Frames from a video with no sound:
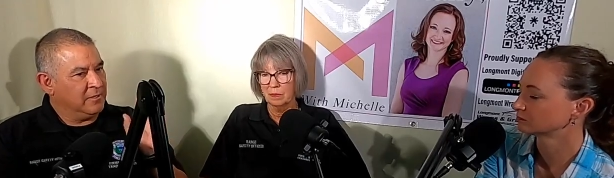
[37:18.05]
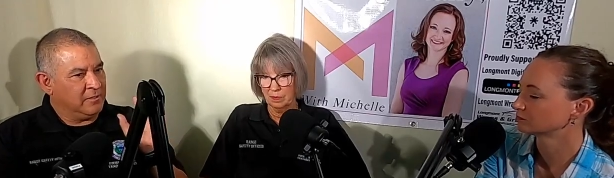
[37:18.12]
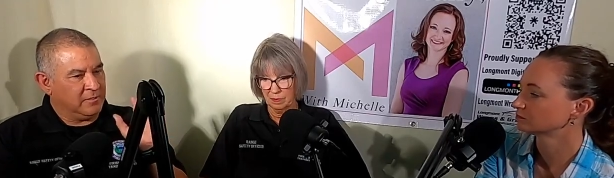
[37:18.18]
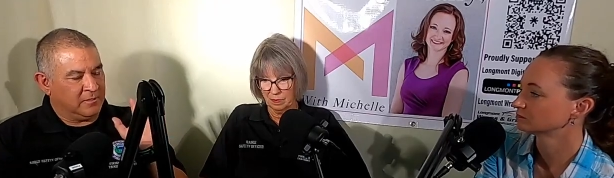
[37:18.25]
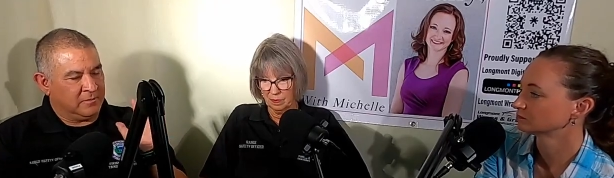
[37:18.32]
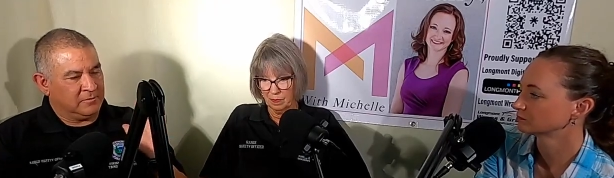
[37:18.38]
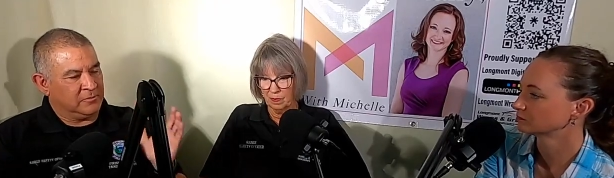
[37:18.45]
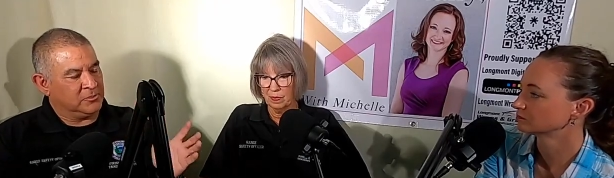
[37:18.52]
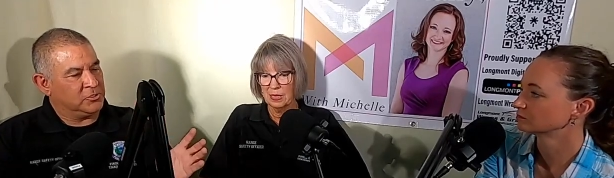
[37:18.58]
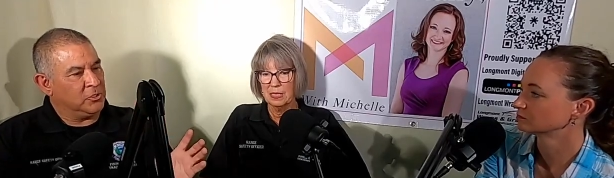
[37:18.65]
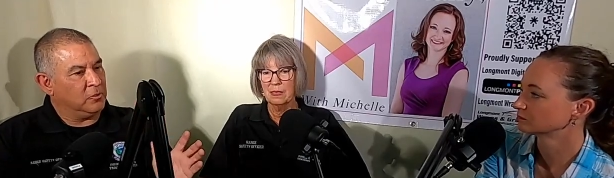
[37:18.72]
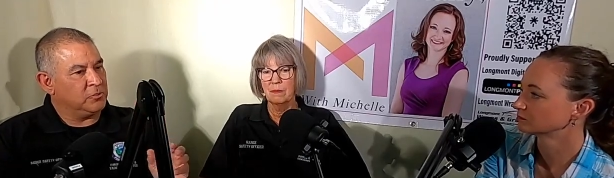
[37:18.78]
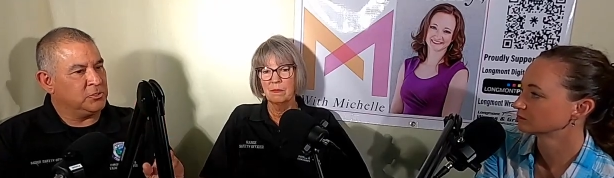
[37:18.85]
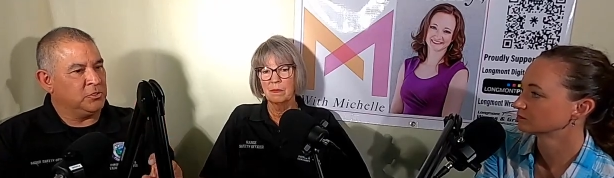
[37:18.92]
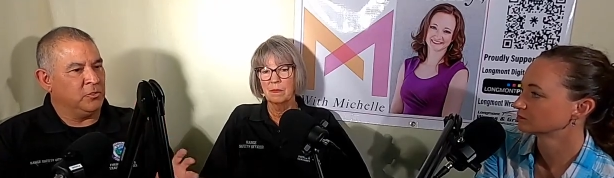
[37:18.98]
Speaker 1: Uh, there's
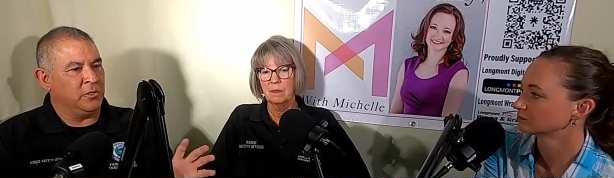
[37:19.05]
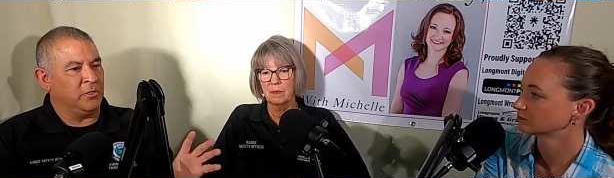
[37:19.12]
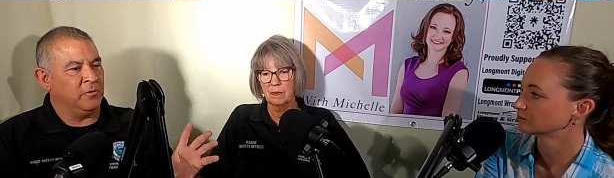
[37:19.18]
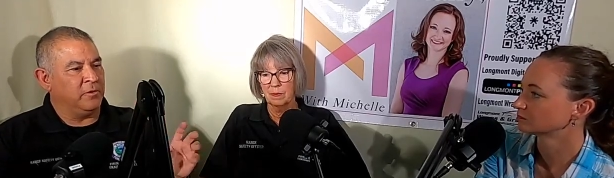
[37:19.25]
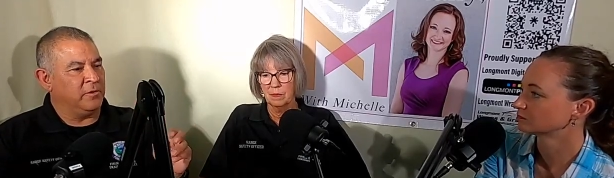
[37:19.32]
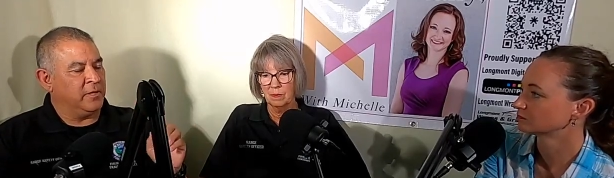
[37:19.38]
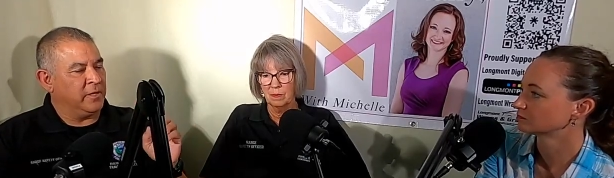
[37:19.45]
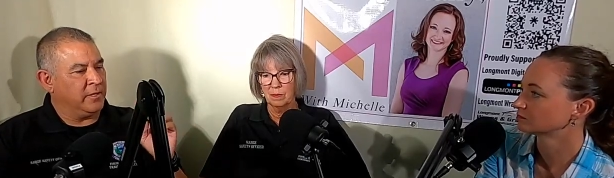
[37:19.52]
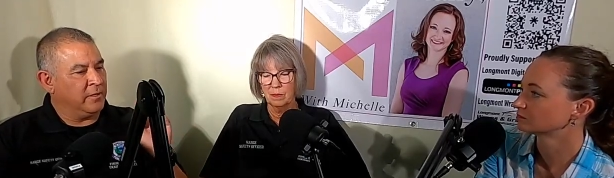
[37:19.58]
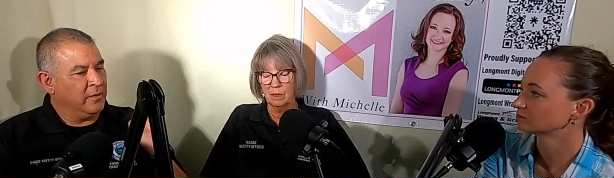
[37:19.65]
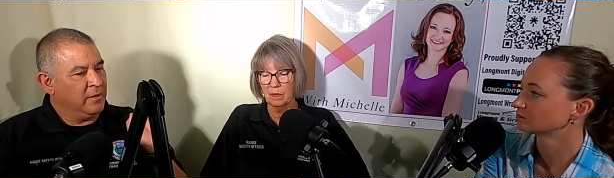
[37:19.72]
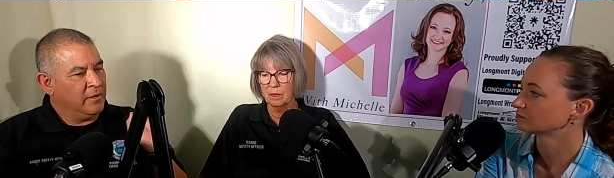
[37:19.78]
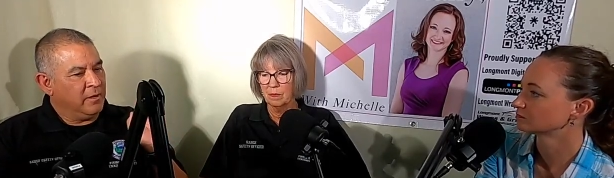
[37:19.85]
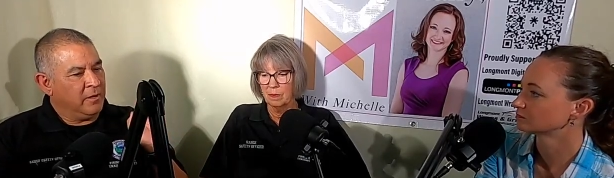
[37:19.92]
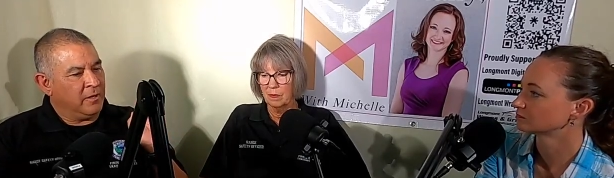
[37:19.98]
no shooting or anything.
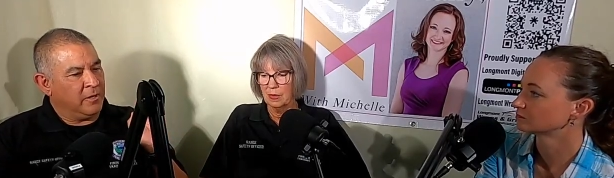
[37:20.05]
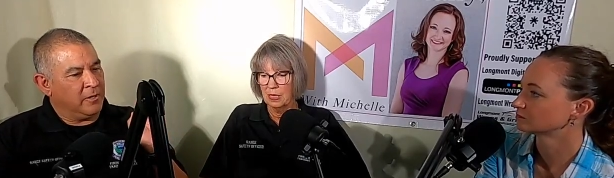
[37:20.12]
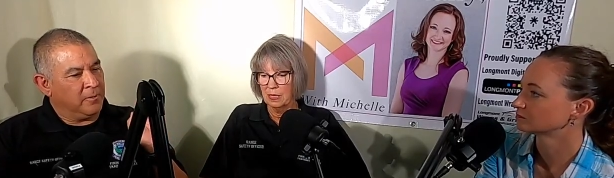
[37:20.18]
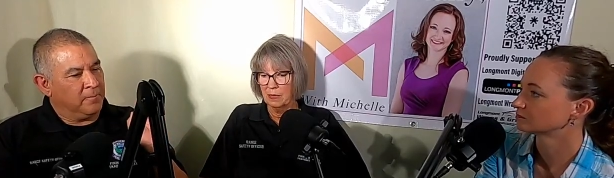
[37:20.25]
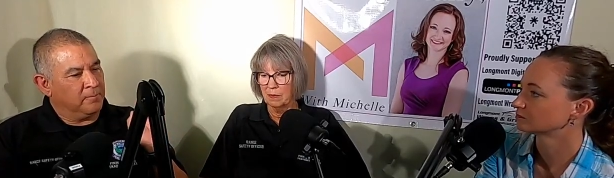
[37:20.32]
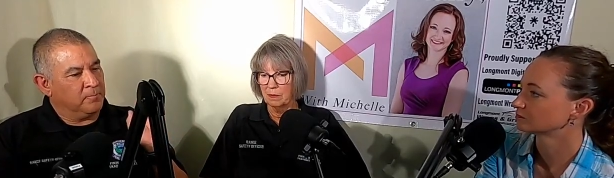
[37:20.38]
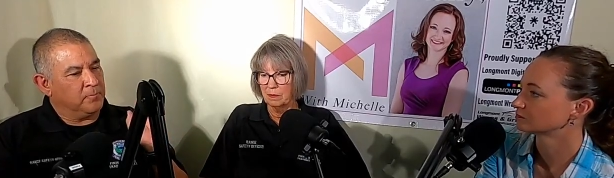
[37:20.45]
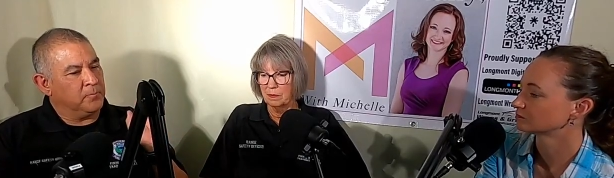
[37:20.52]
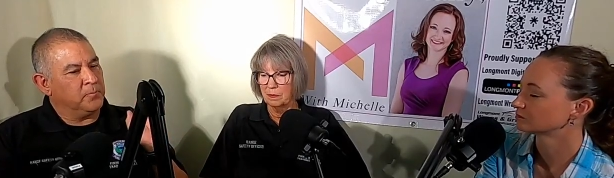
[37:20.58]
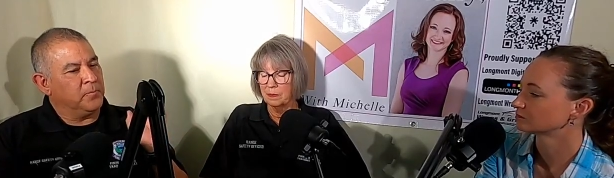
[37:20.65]
Um,